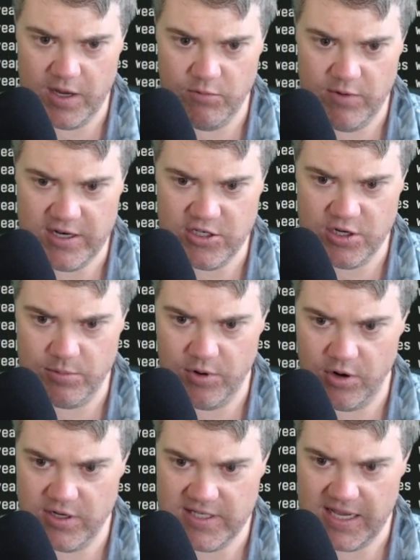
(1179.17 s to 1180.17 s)
Register
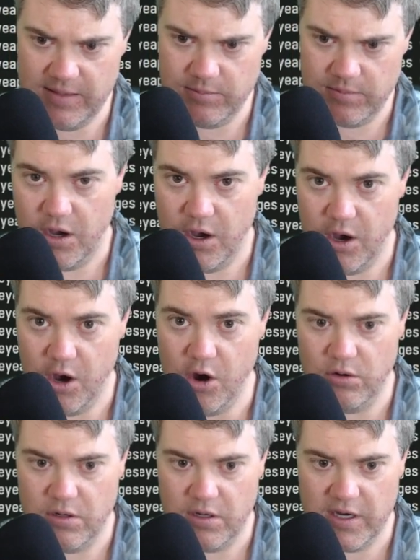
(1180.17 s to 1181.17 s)
prototype?
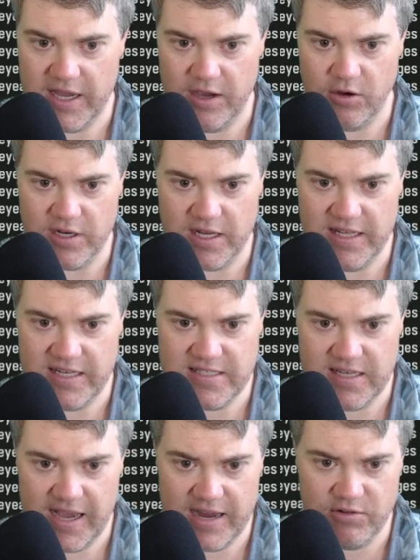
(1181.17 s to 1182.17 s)
Okay, hold on. I
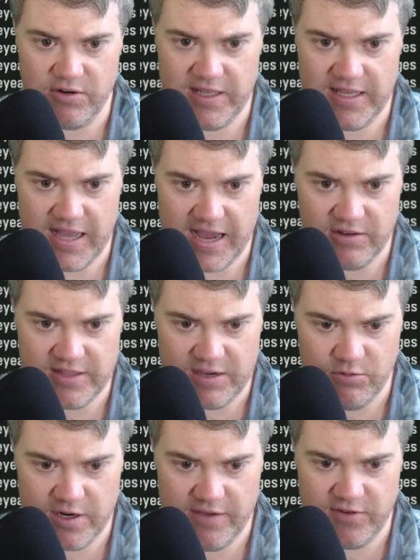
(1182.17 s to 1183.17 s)
don't think
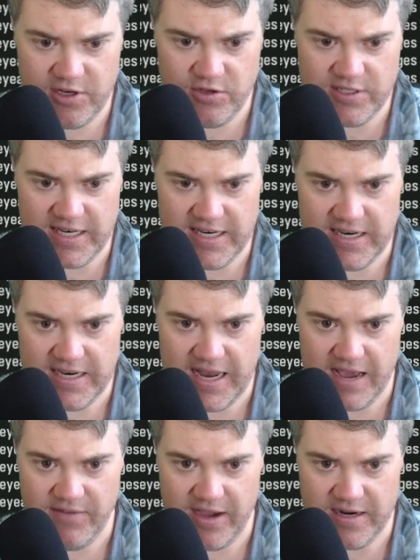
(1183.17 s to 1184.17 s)
we're even using
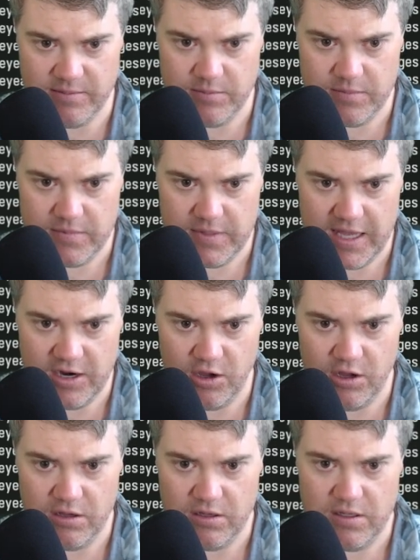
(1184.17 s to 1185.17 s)
nav item at
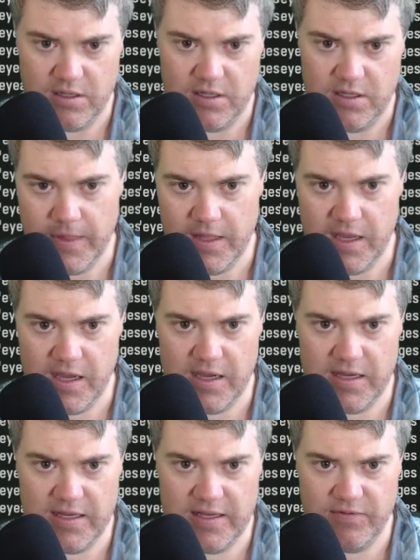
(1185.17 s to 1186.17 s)
all.
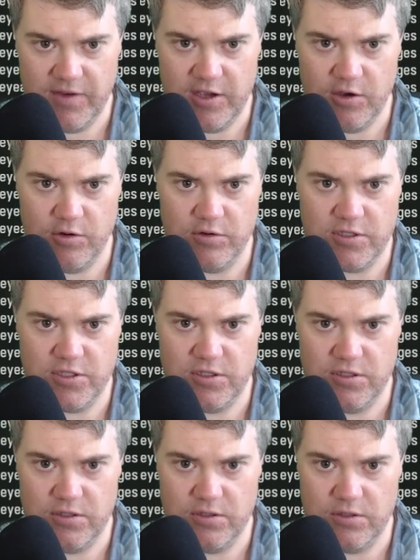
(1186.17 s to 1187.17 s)
If I go
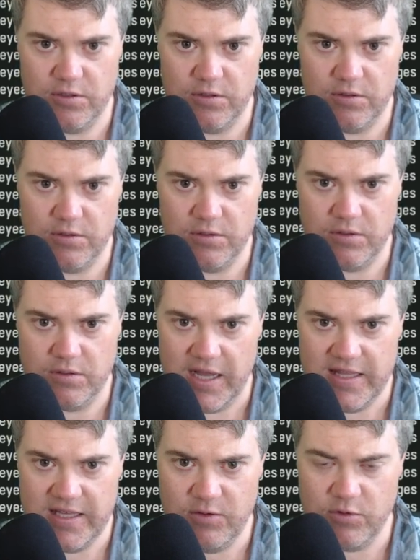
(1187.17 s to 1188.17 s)
to,
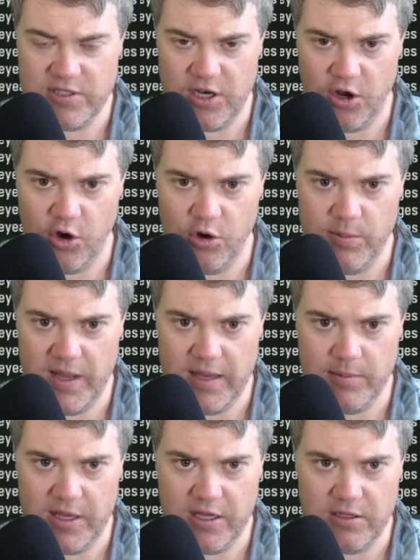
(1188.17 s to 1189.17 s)
was it home
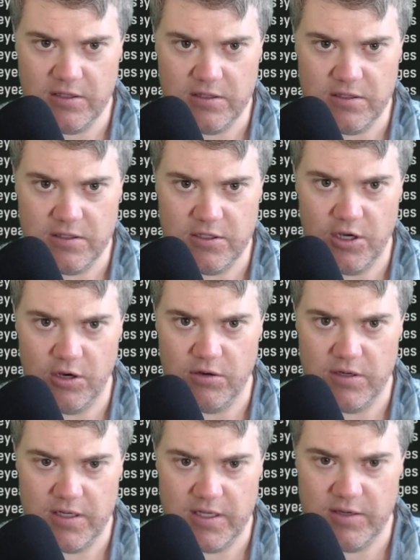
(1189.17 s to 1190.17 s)
AML? No,
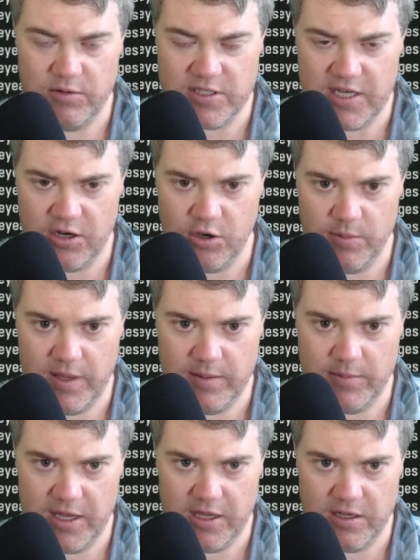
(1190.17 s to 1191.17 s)
it was not home
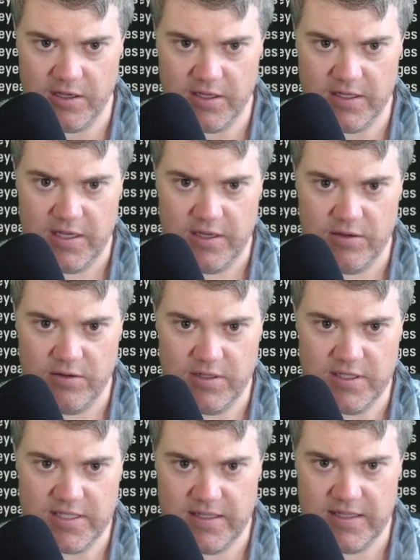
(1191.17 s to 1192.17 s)
AML. It
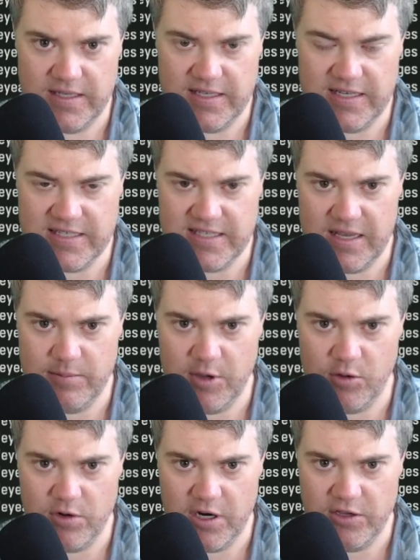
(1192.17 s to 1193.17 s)
was index AML.
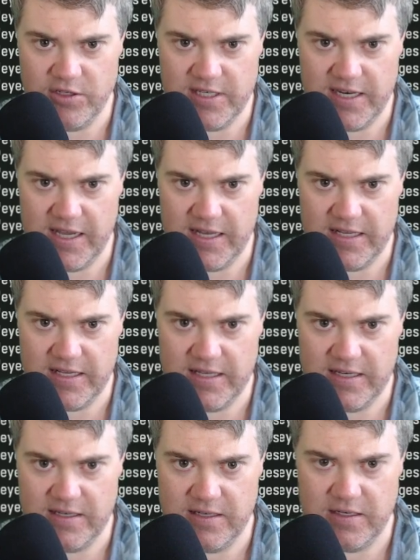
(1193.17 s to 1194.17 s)
We're not using that
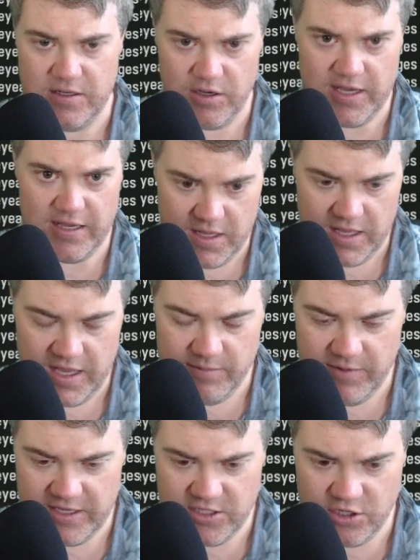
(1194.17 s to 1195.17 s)
in. Okay. Am
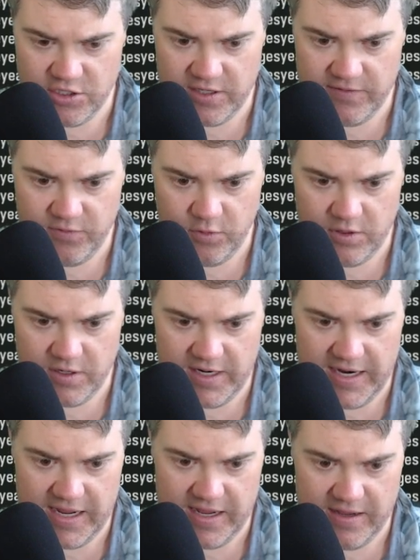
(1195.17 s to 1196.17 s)
I searching for
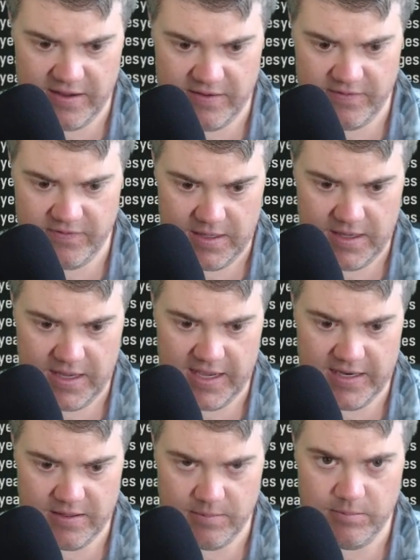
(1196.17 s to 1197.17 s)
nav
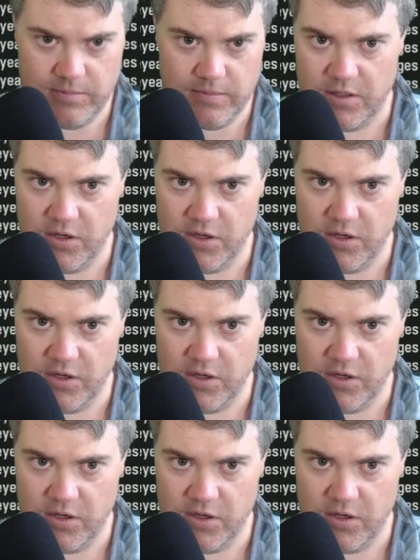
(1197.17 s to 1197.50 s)
item?